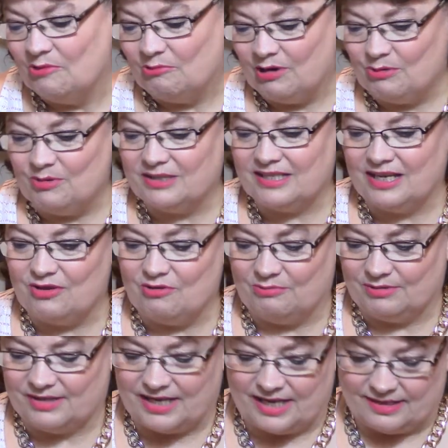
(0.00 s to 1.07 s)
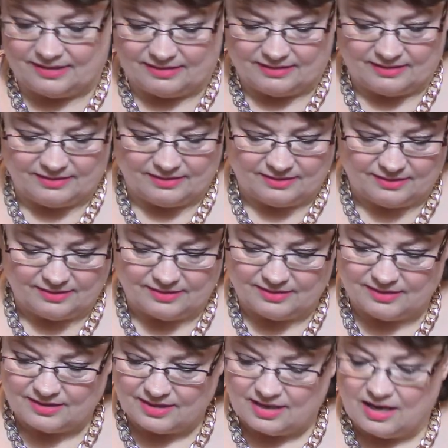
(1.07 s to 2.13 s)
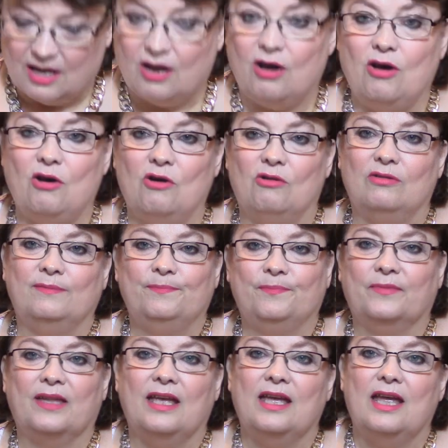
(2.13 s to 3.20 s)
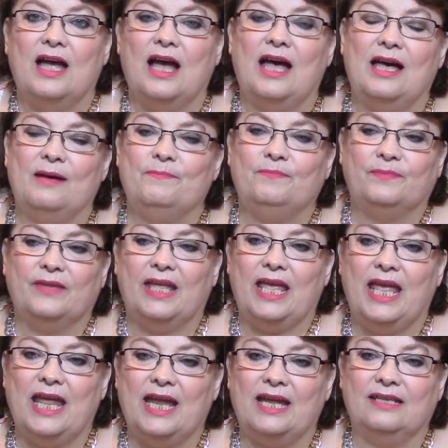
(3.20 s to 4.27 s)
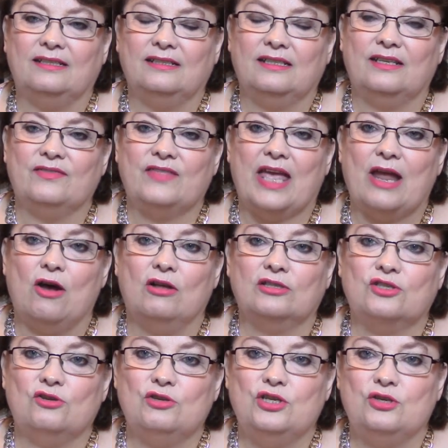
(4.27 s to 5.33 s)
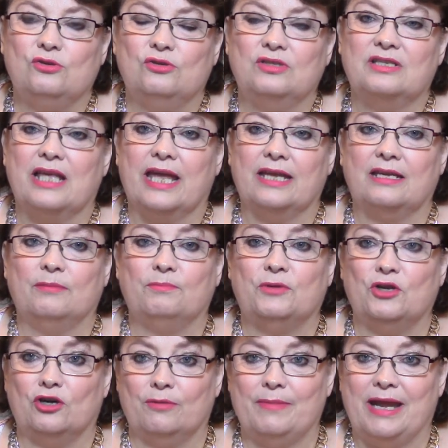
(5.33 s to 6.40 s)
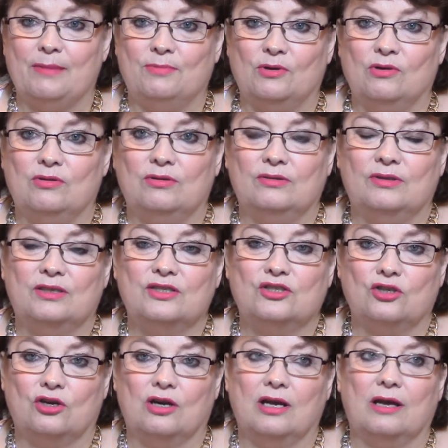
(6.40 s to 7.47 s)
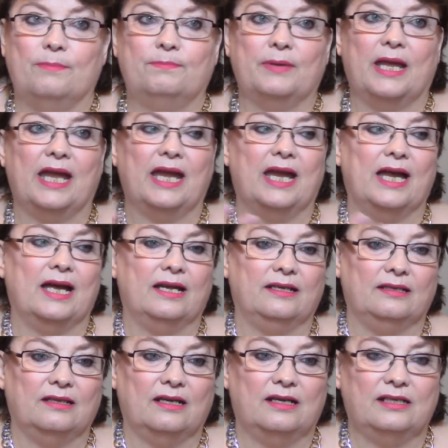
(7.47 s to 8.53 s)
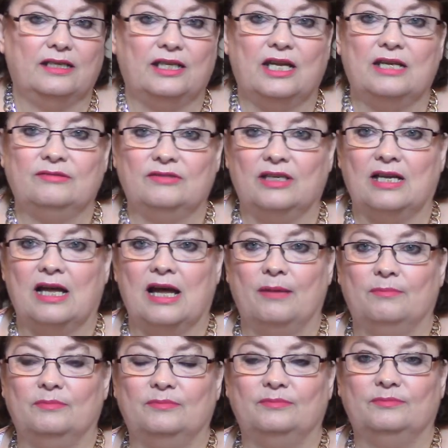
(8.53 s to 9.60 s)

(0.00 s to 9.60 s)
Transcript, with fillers: Where was I going with that? Oh, um, and they also use like pure maple syrup and um,